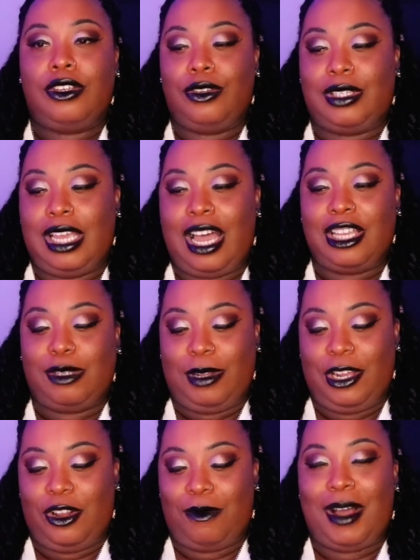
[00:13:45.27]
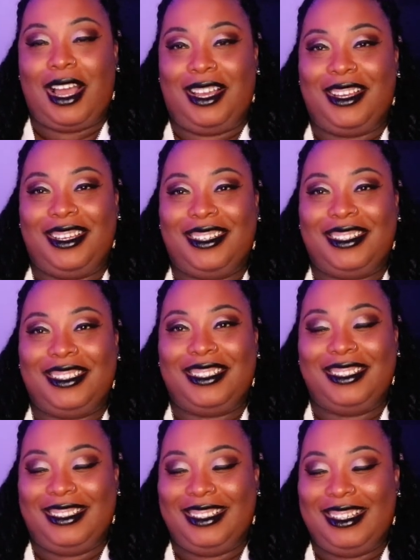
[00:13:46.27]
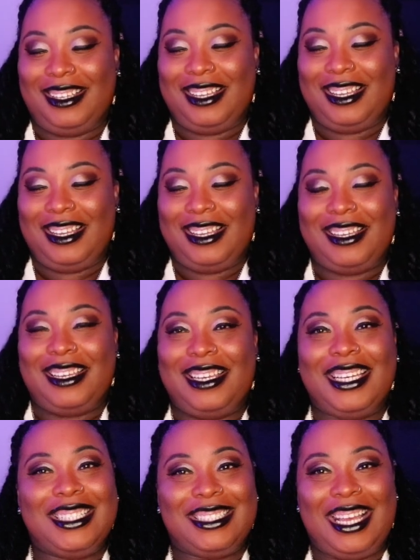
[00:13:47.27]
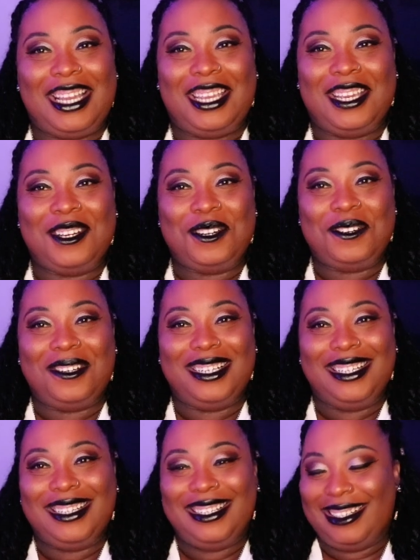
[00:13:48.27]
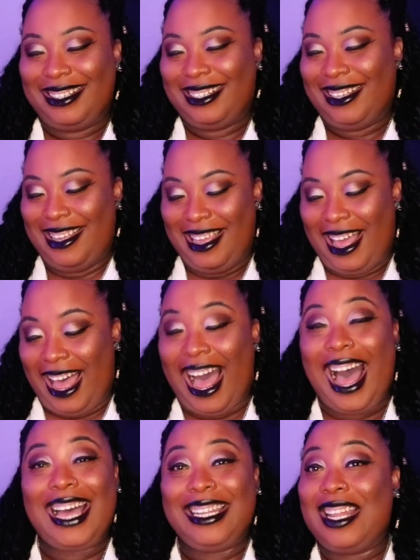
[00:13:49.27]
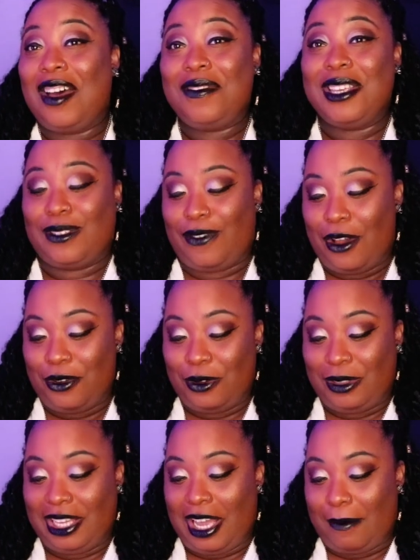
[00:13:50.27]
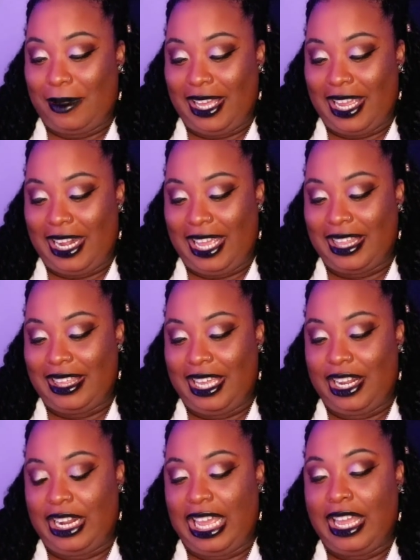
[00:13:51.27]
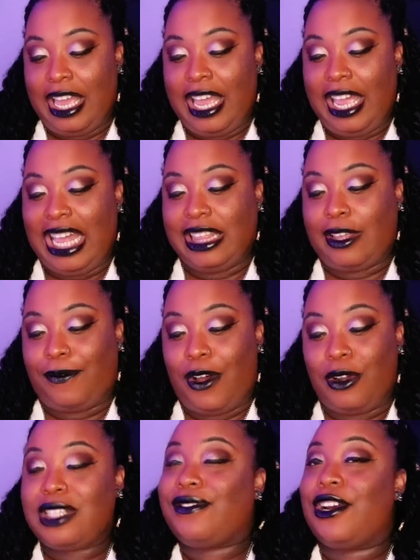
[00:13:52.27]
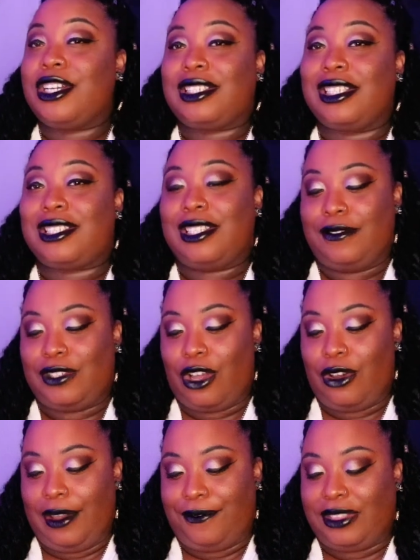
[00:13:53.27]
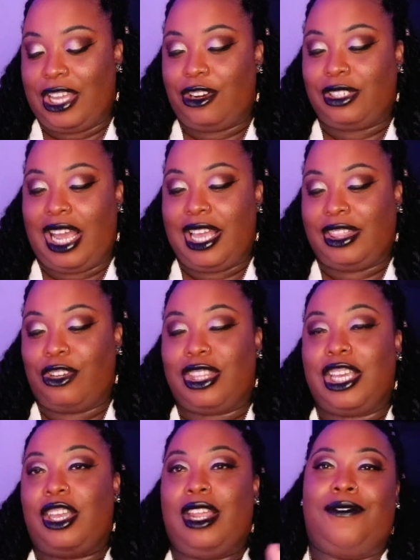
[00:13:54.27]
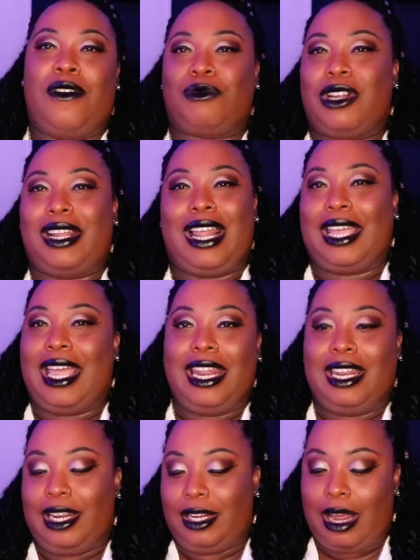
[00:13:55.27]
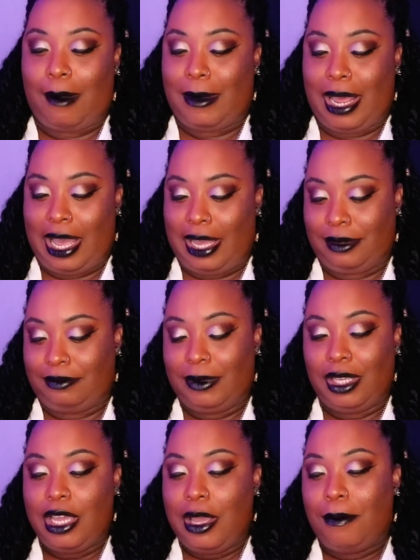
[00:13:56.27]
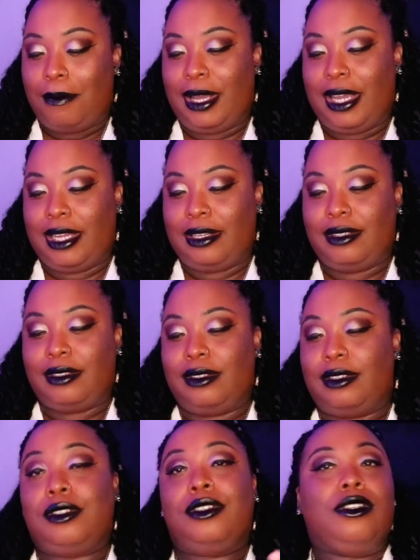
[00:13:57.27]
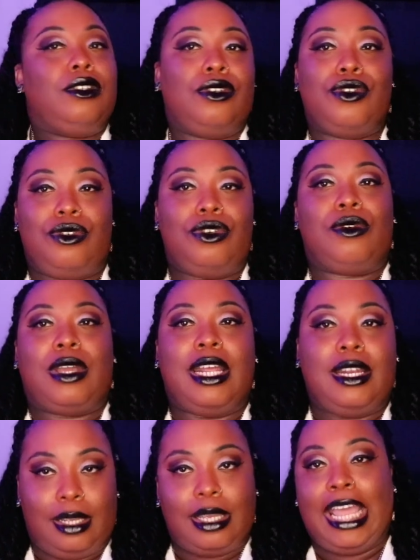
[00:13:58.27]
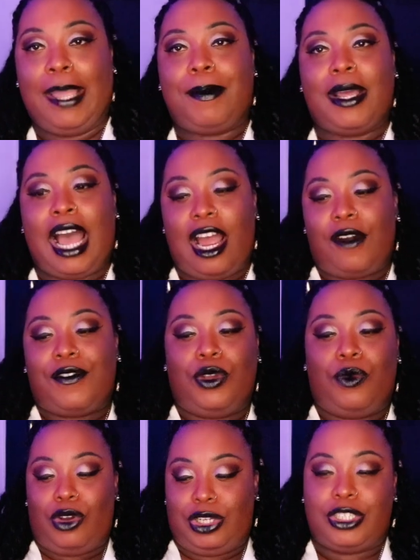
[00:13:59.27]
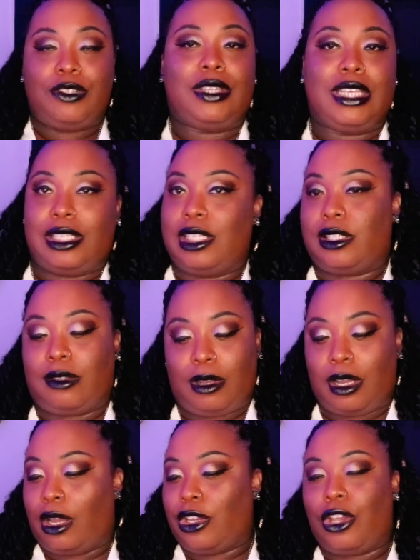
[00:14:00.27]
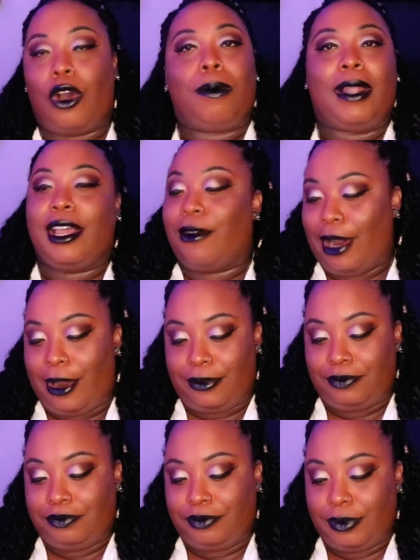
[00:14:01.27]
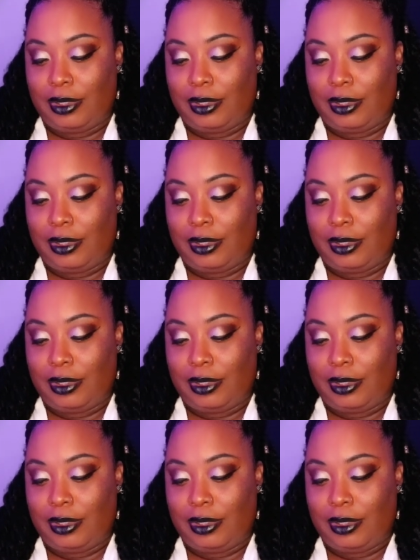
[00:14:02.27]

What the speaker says: you see how it's playing on my, isn't that cute? I love this phone. You think I'm playing, and then the phone is very sensitive, so if they're thinking if I'm trying to like edit it, I'm not. But you can keep it however want to. This is your playground.